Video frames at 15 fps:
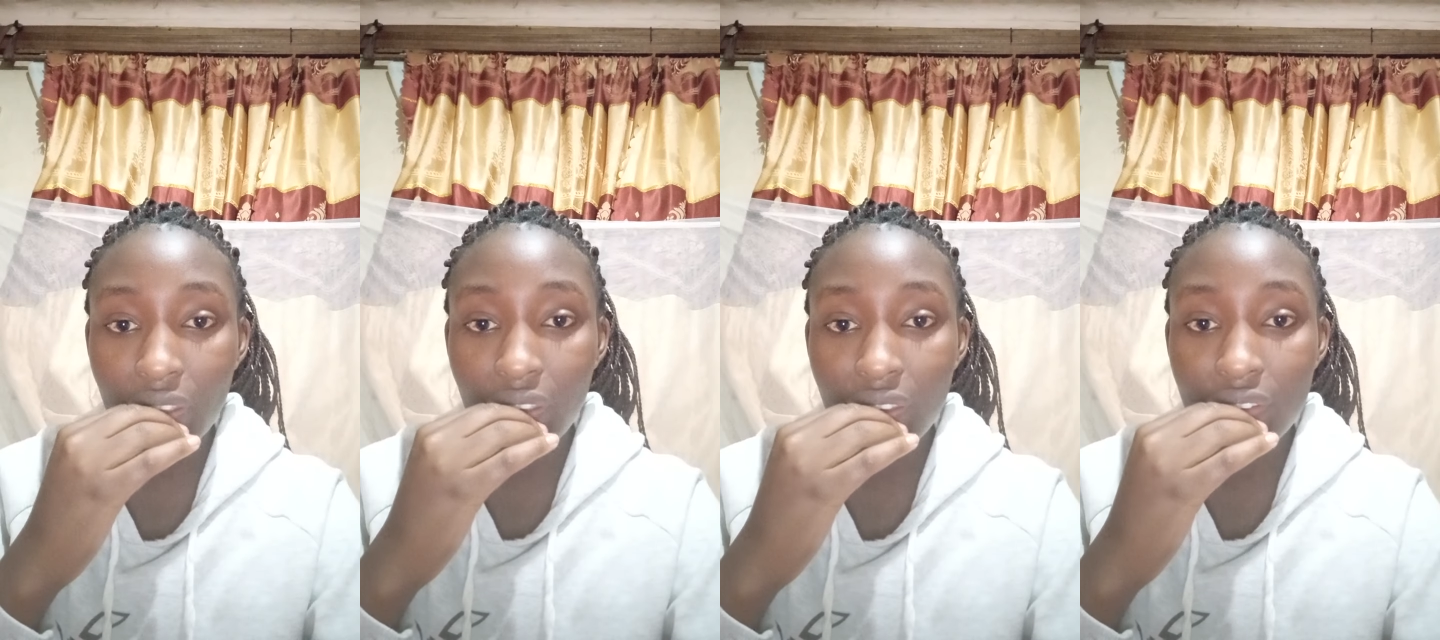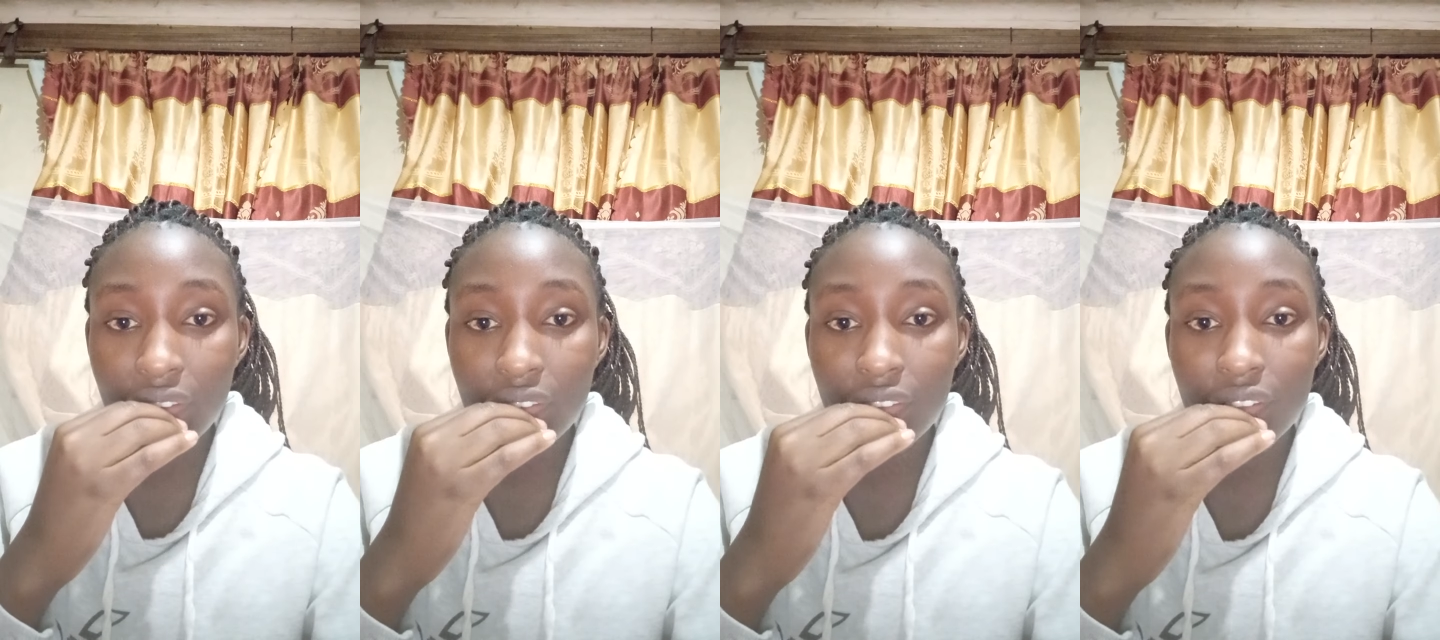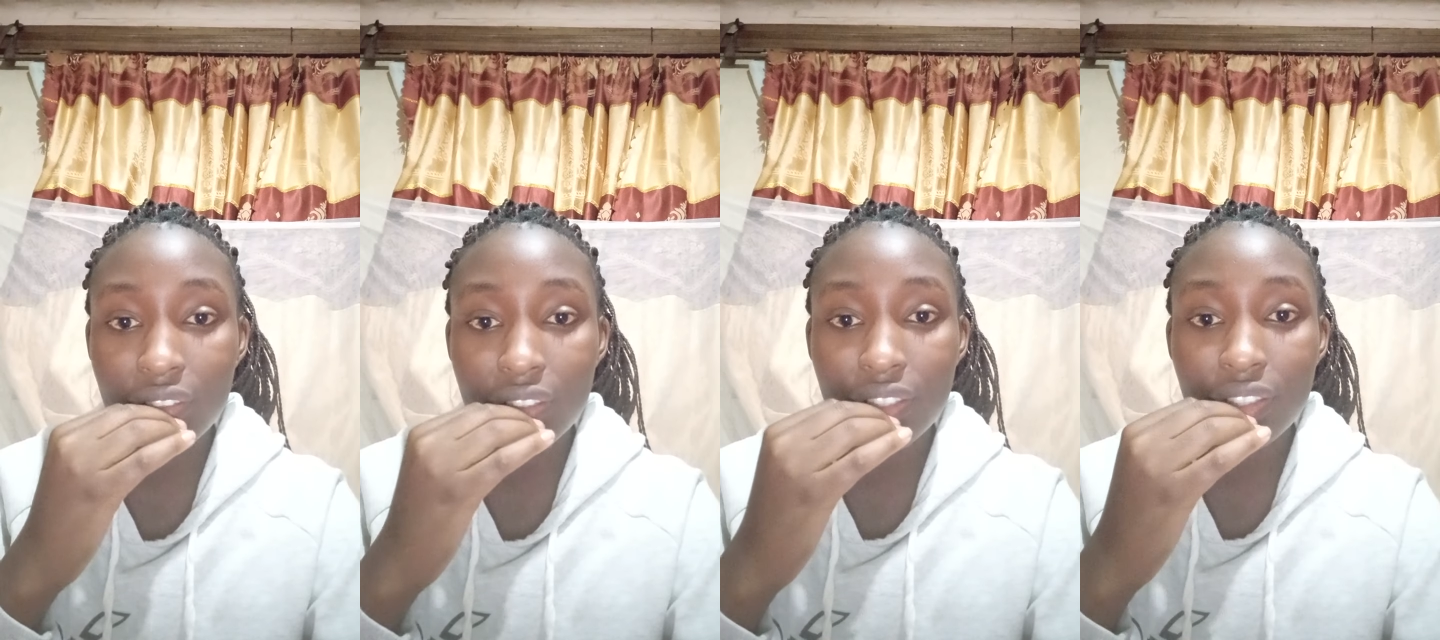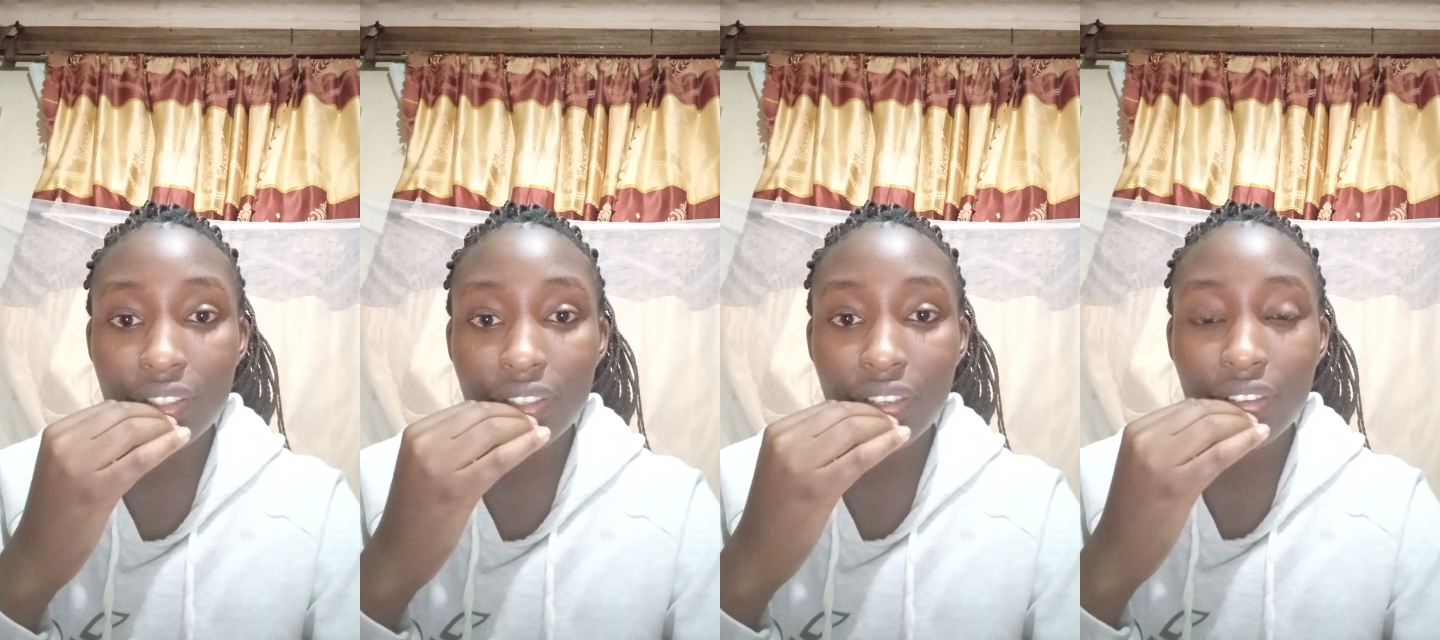And
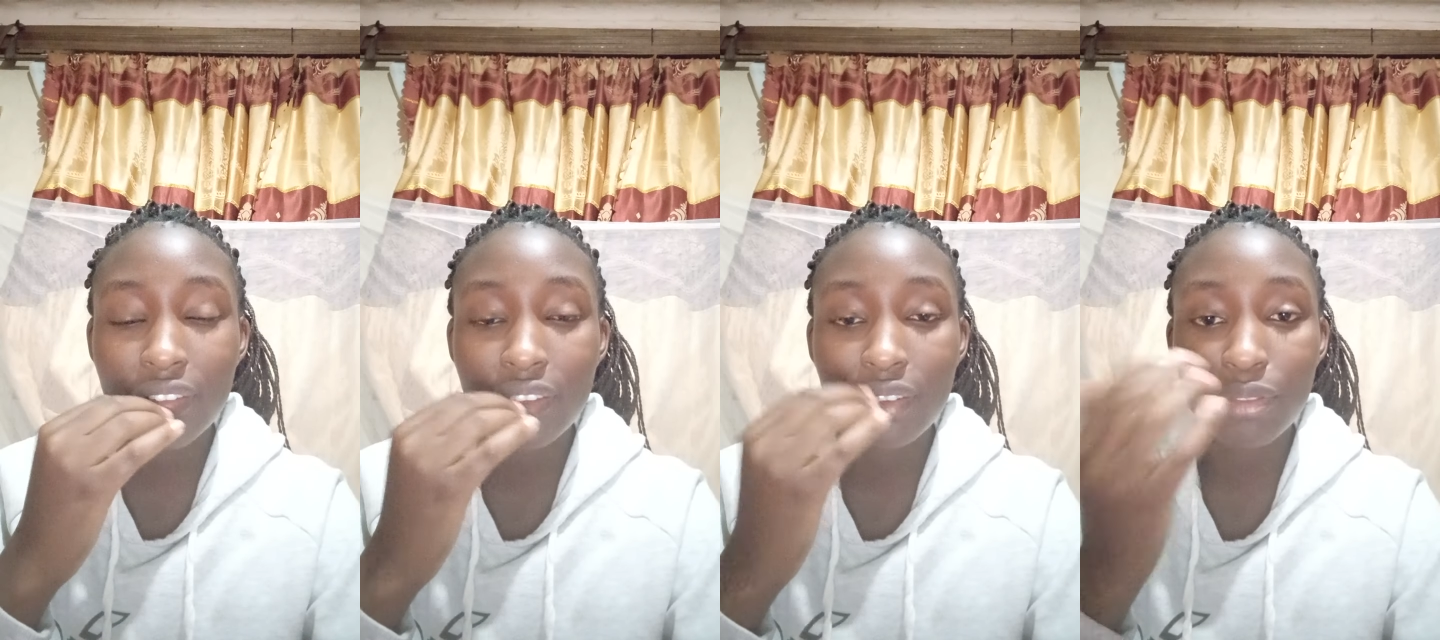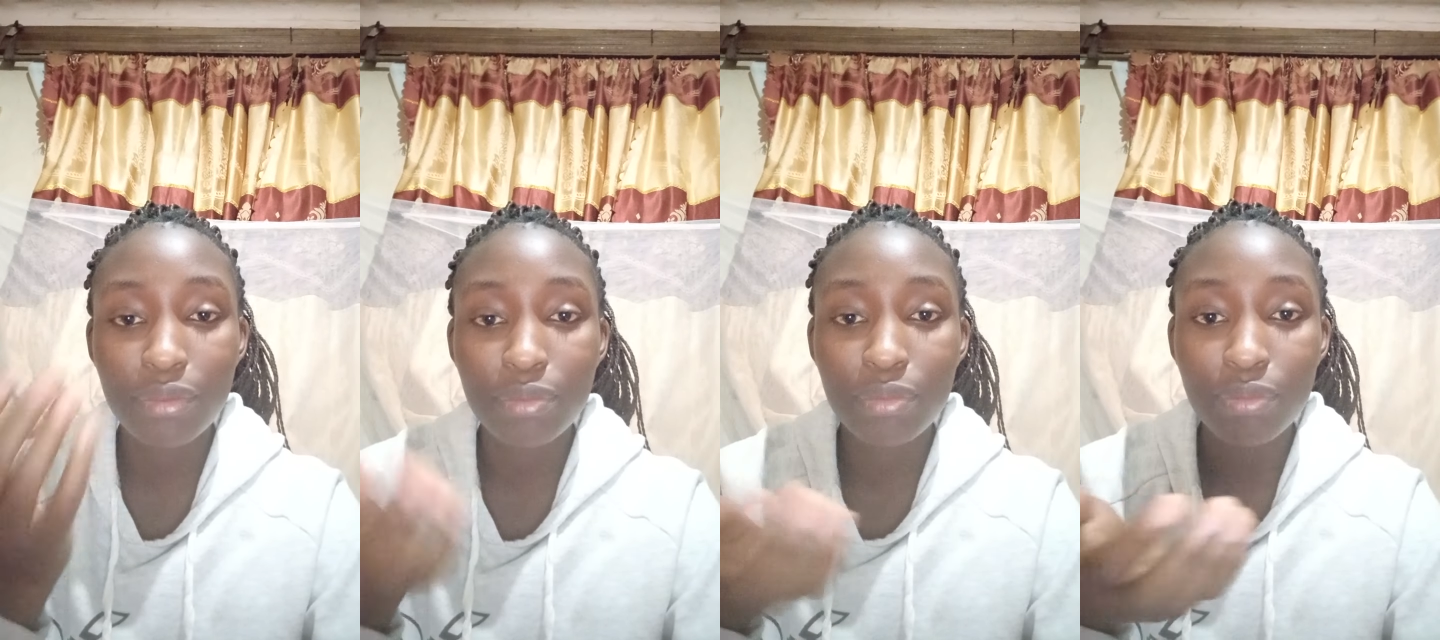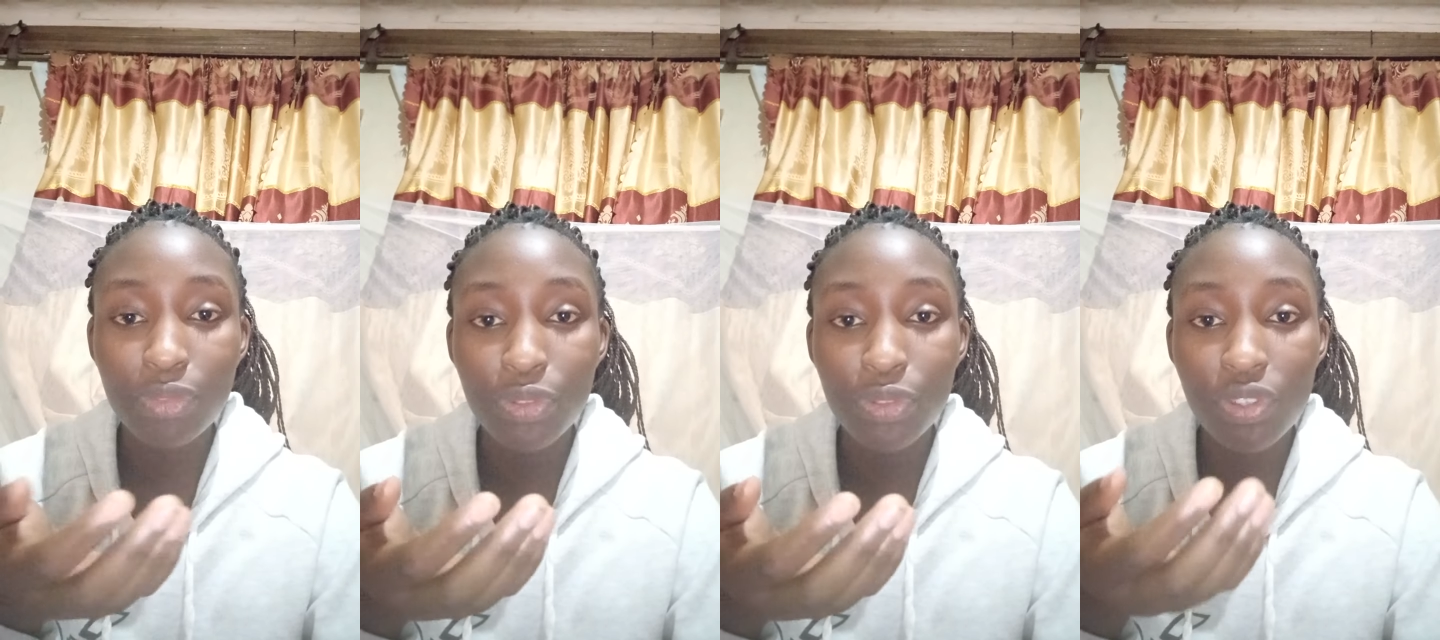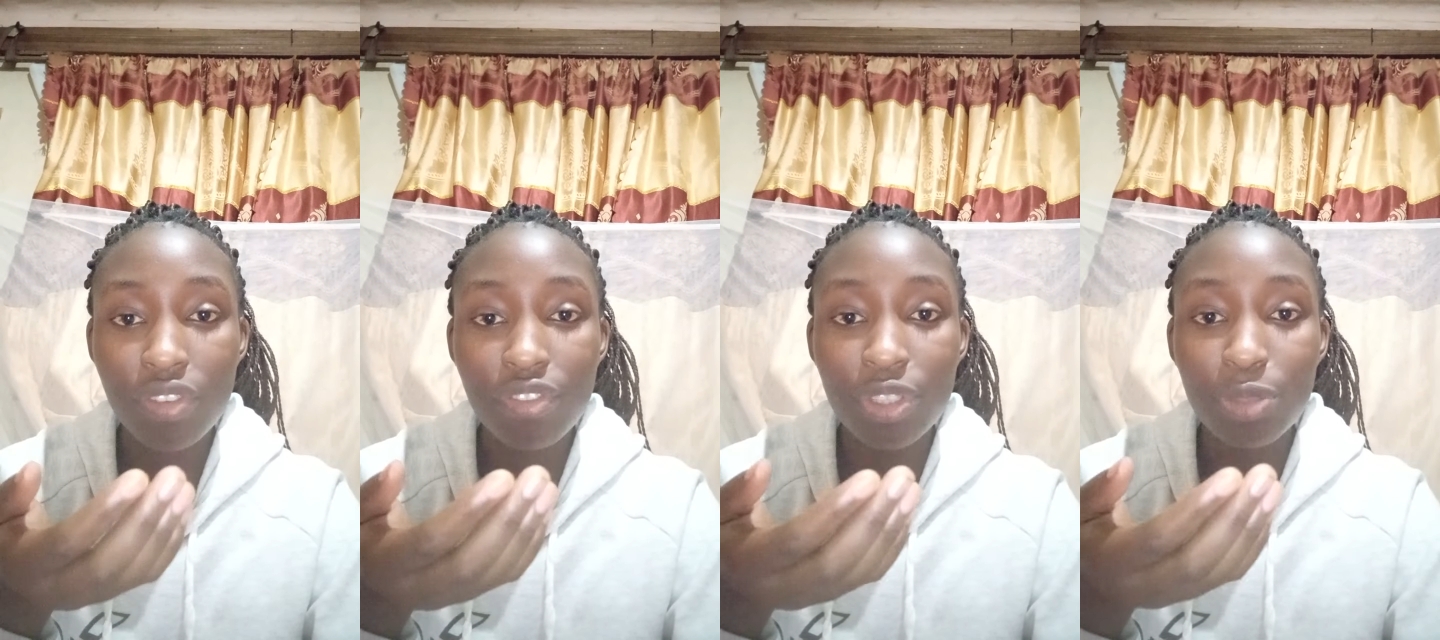Joseph